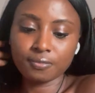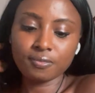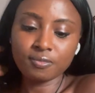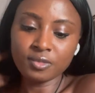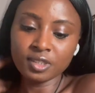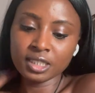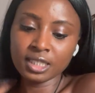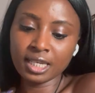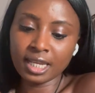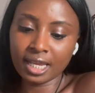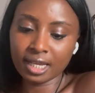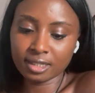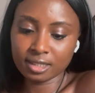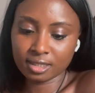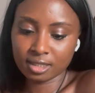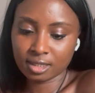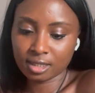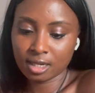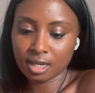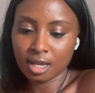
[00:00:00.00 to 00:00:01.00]

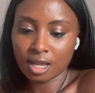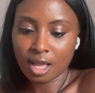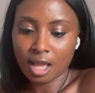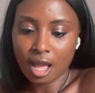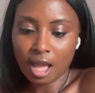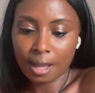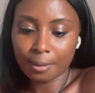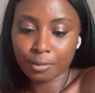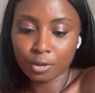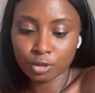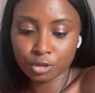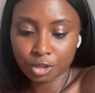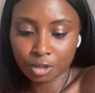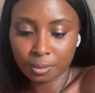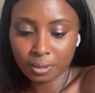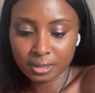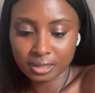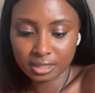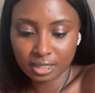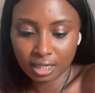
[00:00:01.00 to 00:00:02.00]
Next, I'm going to talk
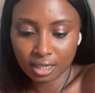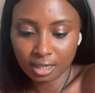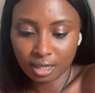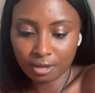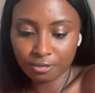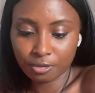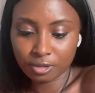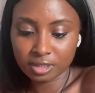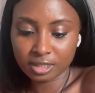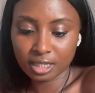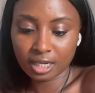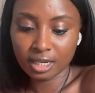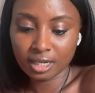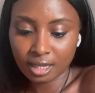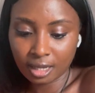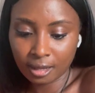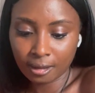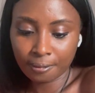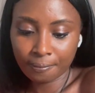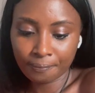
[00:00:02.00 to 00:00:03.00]
about Zaina. For
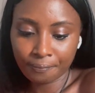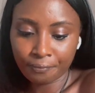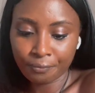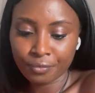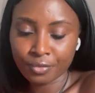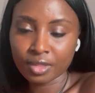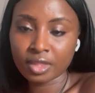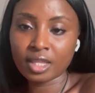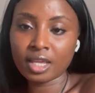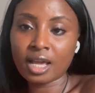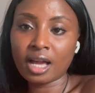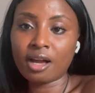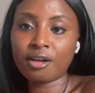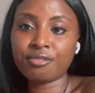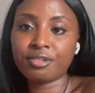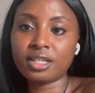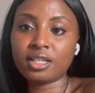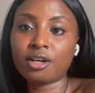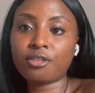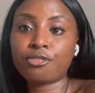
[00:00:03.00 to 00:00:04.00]
Zaina, they have
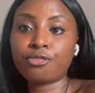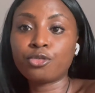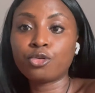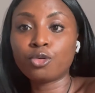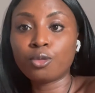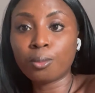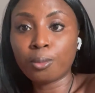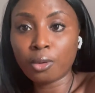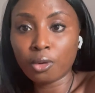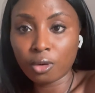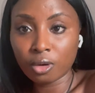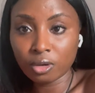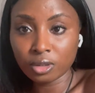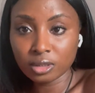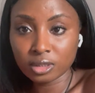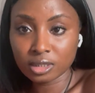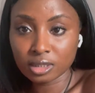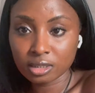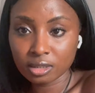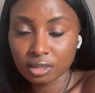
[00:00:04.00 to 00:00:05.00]
either full board,
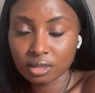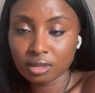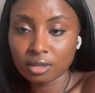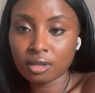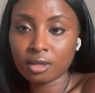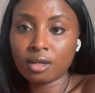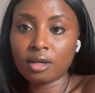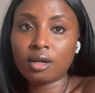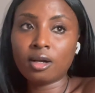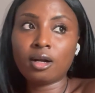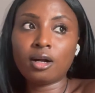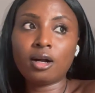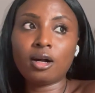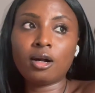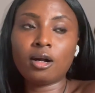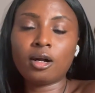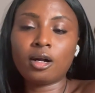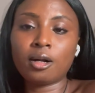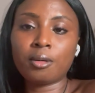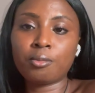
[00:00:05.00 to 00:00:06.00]

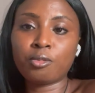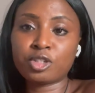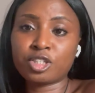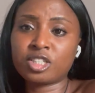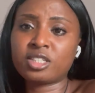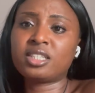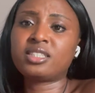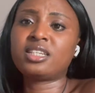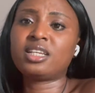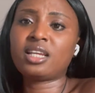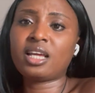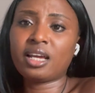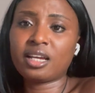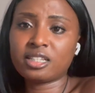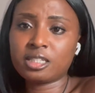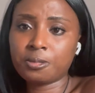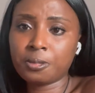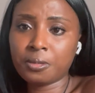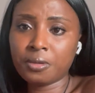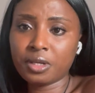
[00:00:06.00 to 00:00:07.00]
which is a Zaina
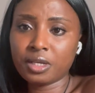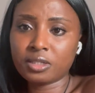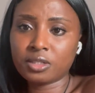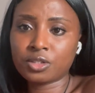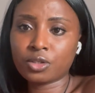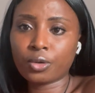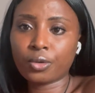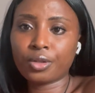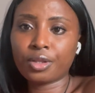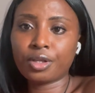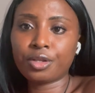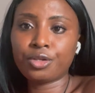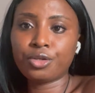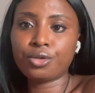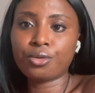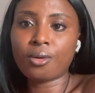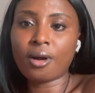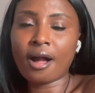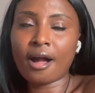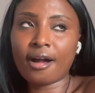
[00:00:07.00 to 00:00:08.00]
experience, or then
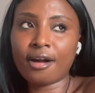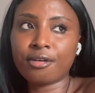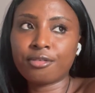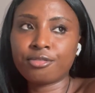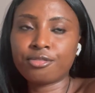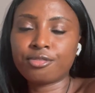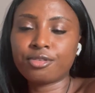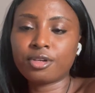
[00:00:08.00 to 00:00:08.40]
you have